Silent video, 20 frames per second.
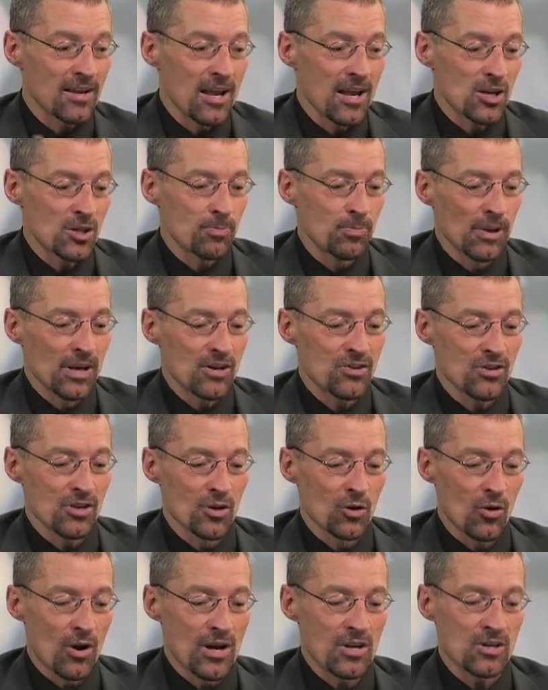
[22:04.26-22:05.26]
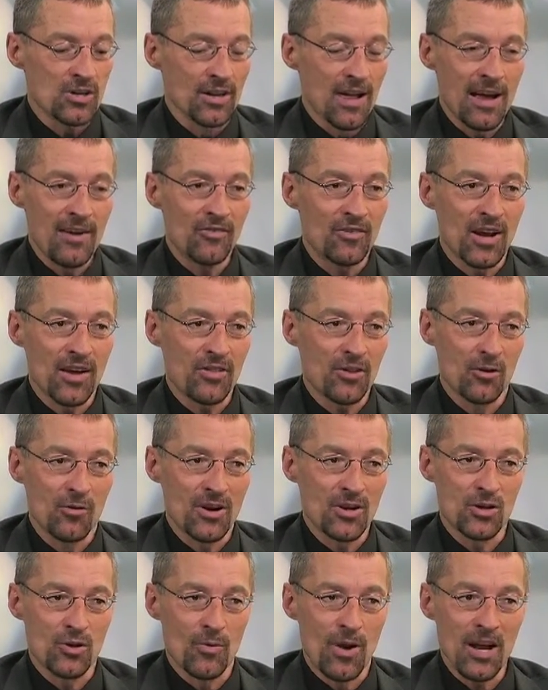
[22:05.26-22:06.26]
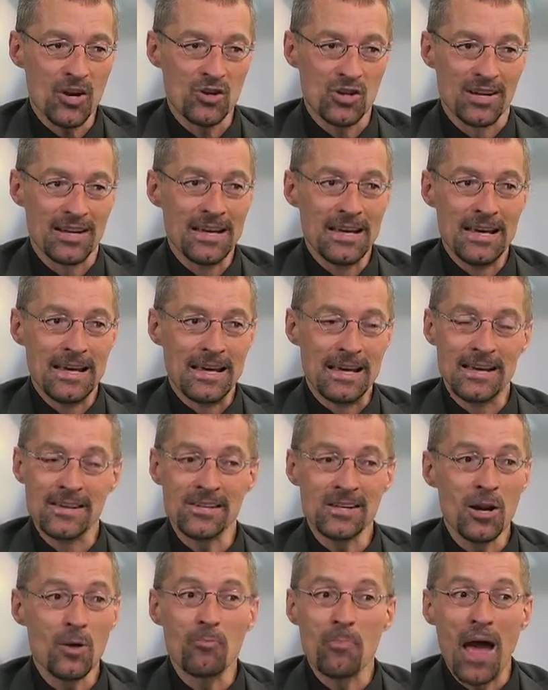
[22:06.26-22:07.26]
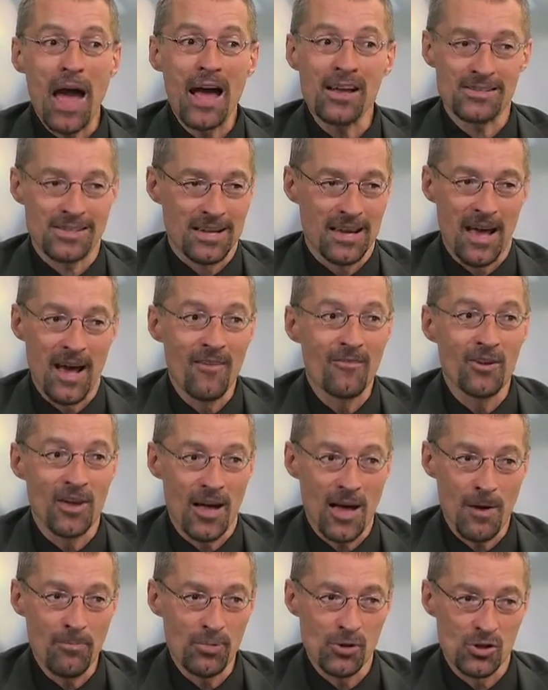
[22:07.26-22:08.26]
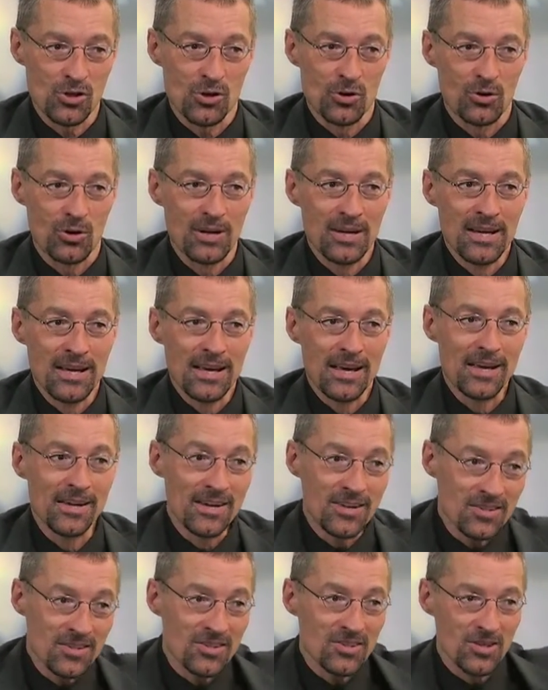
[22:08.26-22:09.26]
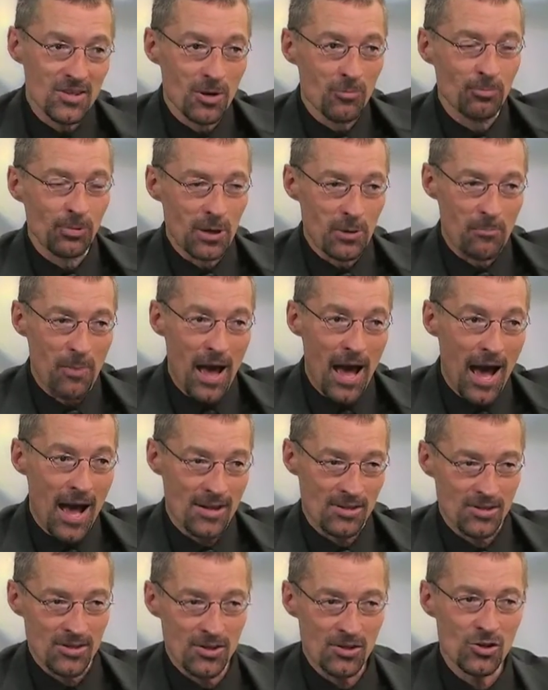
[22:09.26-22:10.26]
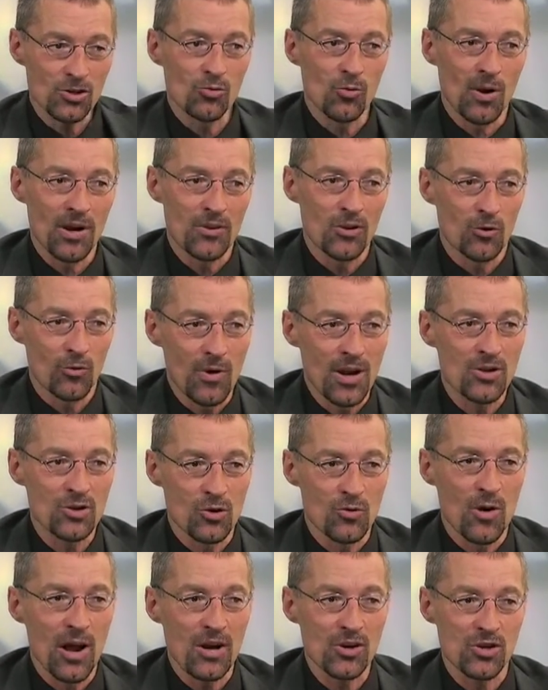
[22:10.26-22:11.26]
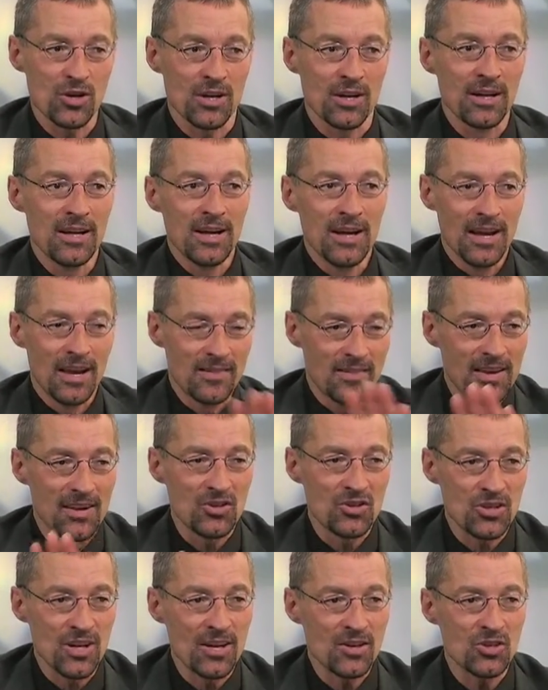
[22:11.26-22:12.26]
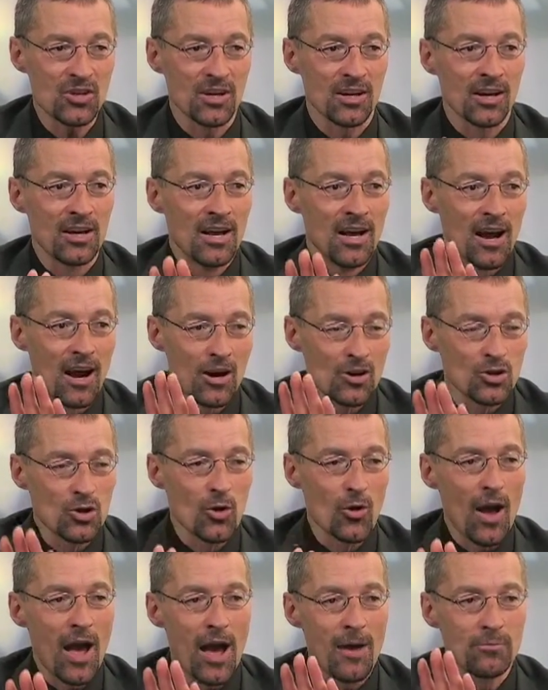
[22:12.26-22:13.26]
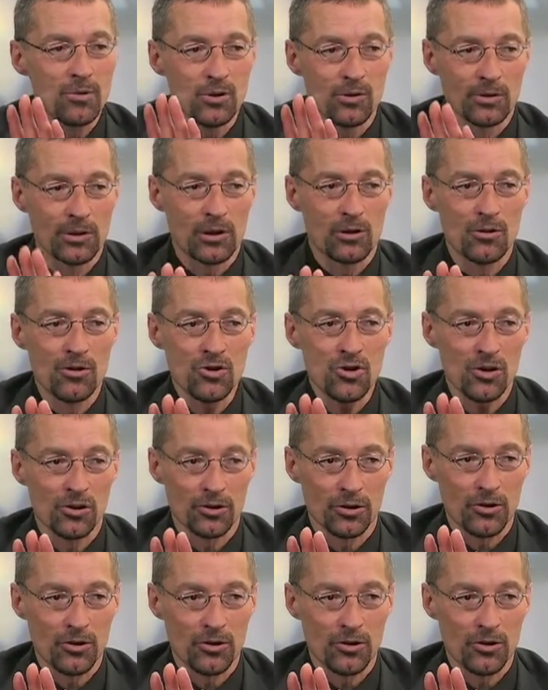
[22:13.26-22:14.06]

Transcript: takes place in Christ's life, death, and resurrection isn't a passing episode. It isn't simply past. This is why the resurrection and the ascension are so absolutely crucial to